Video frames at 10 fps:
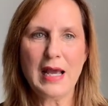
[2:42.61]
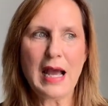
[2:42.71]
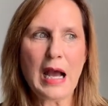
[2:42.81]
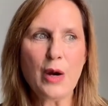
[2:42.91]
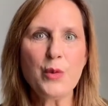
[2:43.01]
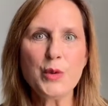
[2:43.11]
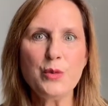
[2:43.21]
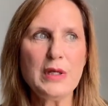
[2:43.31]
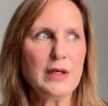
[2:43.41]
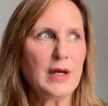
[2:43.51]
How
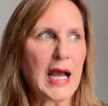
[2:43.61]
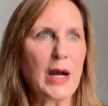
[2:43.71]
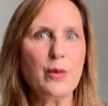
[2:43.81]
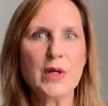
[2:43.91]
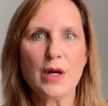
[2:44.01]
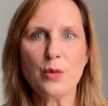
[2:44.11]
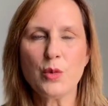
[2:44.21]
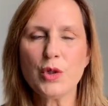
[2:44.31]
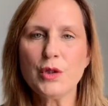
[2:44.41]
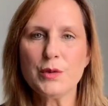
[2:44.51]
would our
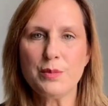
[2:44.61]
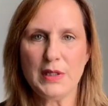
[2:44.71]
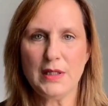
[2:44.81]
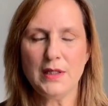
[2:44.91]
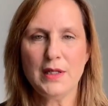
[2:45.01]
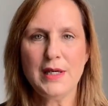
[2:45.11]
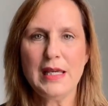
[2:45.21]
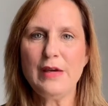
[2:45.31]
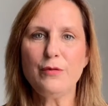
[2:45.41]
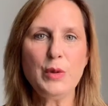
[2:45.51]
world be
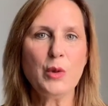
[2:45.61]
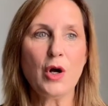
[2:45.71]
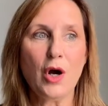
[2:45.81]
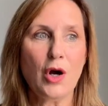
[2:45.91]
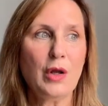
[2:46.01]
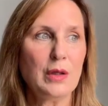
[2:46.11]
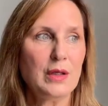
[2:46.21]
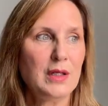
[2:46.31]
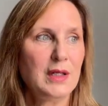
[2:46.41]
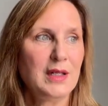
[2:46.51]
if we were all